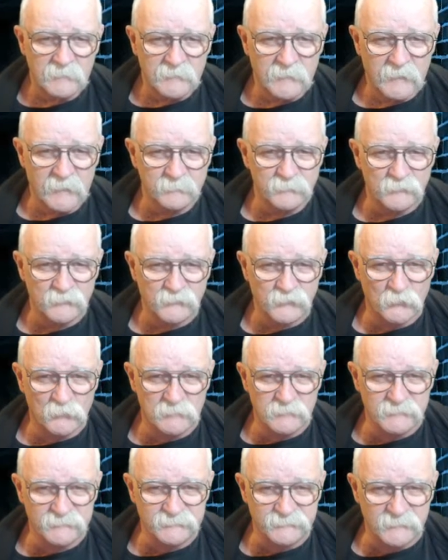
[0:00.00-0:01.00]
April
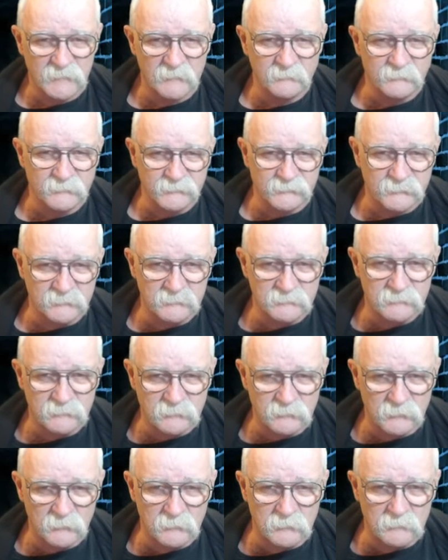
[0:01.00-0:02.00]
27th. Good
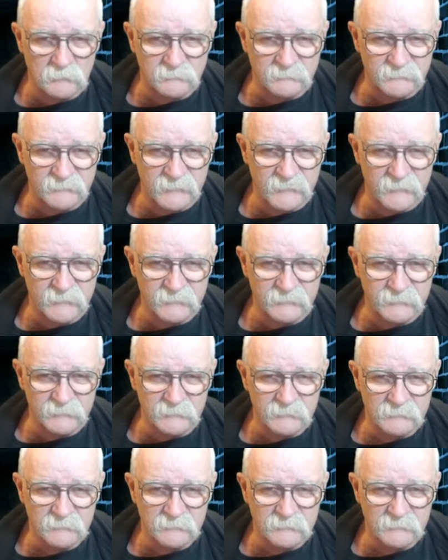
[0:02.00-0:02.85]
Lord, Nate.